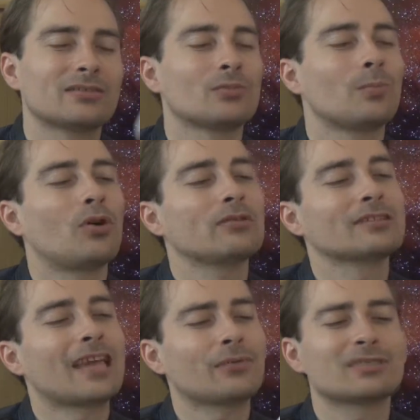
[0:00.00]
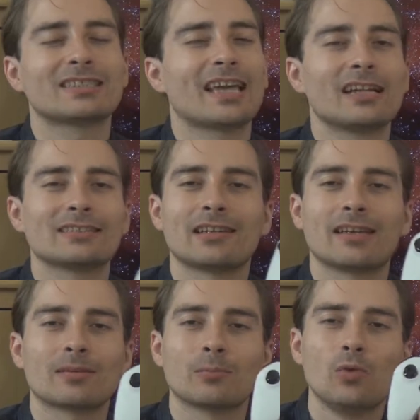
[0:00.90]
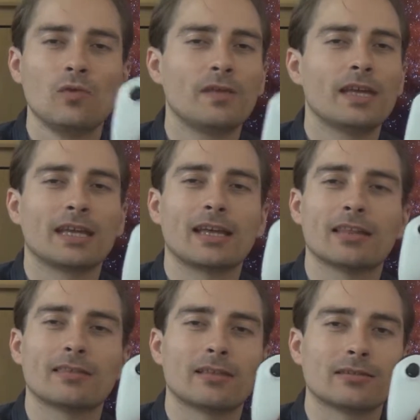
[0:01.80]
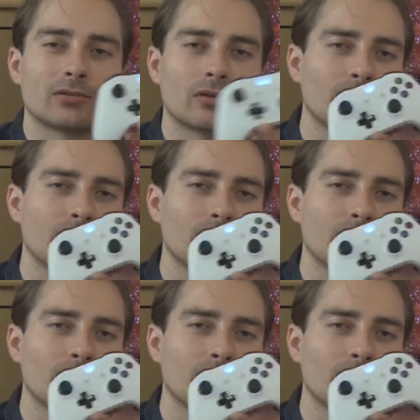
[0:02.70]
supporting everything else, like moving and